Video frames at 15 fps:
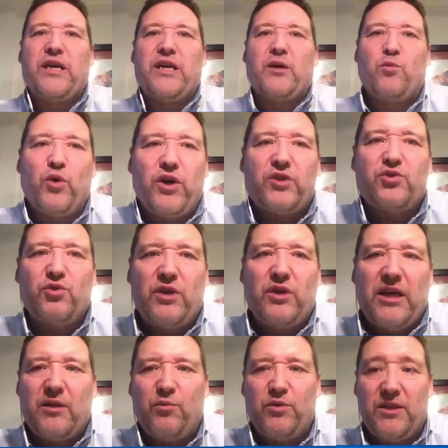we can work
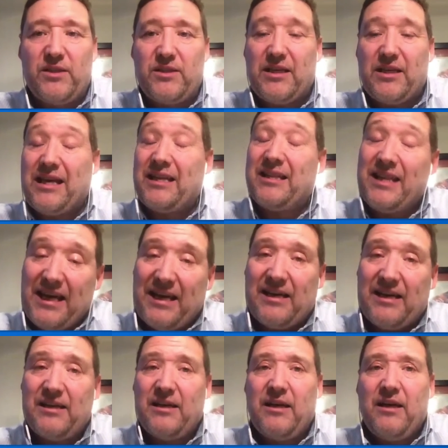together with this. And
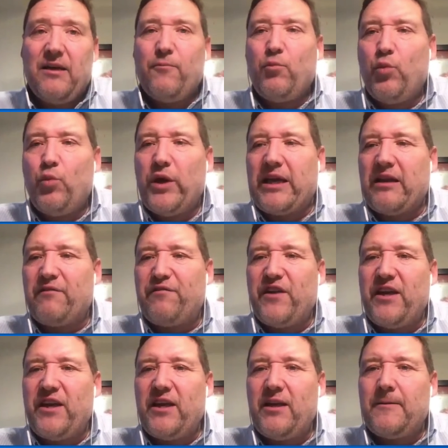there we can
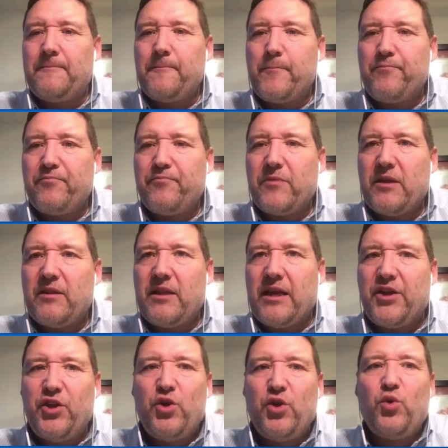feel
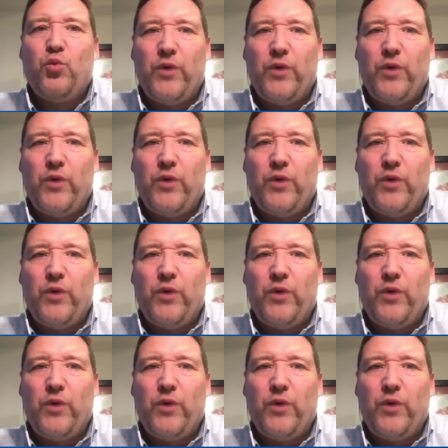that the